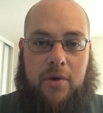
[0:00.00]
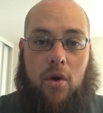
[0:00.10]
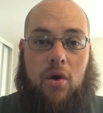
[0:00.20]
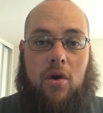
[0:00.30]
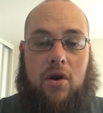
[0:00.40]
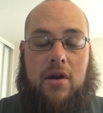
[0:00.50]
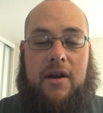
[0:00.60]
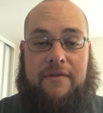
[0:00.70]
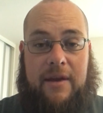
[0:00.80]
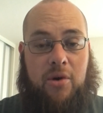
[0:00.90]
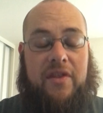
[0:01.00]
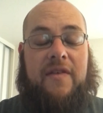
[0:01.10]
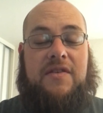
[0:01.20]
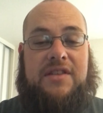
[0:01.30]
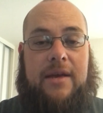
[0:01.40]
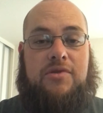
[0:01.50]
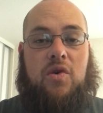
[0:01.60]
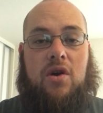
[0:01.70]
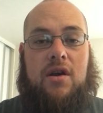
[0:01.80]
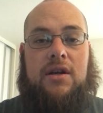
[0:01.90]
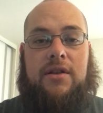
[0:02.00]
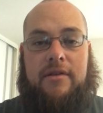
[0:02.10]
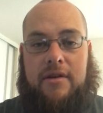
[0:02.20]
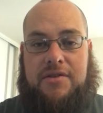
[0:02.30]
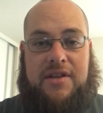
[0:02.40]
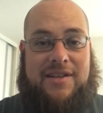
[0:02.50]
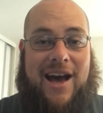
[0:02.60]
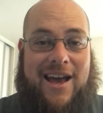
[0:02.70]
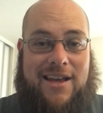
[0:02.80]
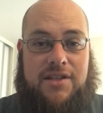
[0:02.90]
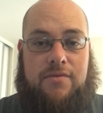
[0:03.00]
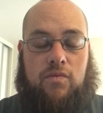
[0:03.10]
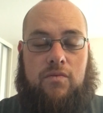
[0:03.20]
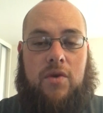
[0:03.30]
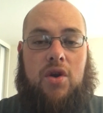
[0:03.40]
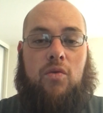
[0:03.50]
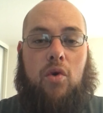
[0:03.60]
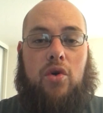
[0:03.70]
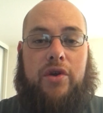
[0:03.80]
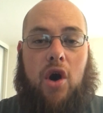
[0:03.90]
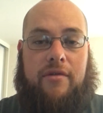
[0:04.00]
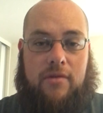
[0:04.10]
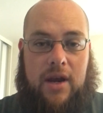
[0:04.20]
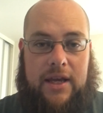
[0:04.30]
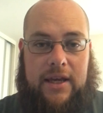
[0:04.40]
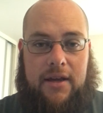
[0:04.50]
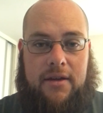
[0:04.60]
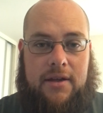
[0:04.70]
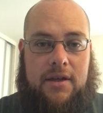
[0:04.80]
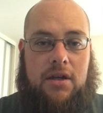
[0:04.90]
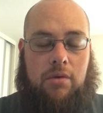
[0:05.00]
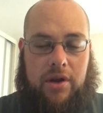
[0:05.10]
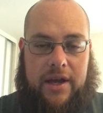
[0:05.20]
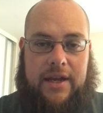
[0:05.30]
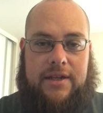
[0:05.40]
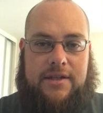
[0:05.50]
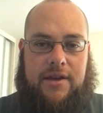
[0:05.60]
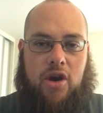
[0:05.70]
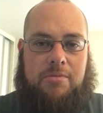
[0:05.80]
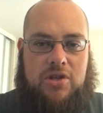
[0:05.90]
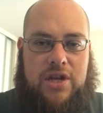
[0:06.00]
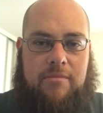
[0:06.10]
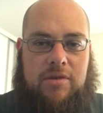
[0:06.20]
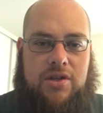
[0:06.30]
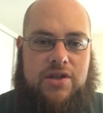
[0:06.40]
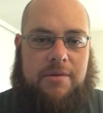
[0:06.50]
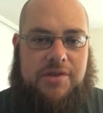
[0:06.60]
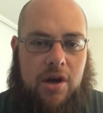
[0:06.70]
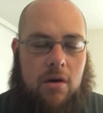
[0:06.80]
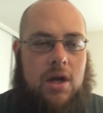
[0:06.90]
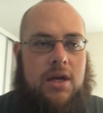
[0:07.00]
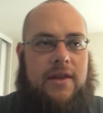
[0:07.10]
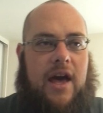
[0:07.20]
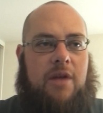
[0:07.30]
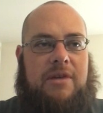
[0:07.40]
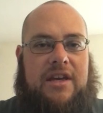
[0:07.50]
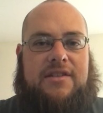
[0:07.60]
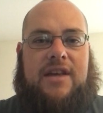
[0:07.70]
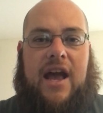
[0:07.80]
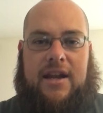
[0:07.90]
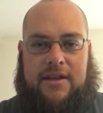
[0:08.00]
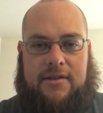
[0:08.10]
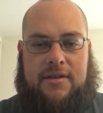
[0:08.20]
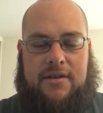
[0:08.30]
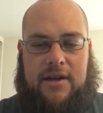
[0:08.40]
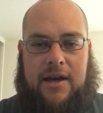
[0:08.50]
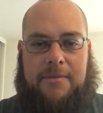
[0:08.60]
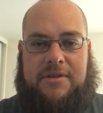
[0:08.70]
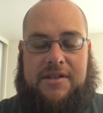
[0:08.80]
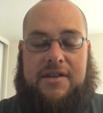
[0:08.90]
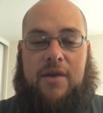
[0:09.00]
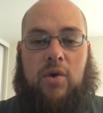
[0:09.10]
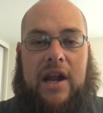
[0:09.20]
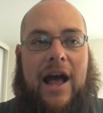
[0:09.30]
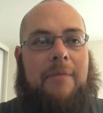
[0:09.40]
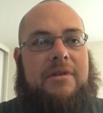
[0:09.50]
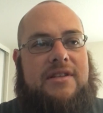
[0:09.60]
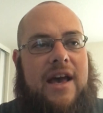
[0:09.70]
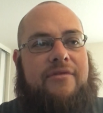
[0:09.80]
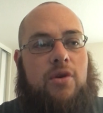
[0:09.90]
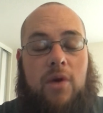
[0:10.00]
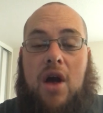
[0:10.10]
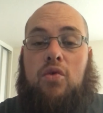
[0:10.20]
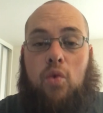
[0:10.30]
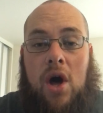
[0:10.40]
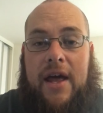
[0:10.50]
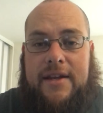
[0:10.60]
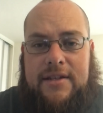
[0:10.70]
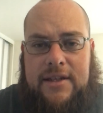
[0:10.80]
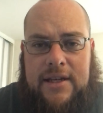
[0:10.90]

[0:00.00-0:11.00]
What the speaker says: or if they both have the same score, whoever has the highest world golf ranking will get into the Open Championship. So that'll be exciting to see what happens. After round one,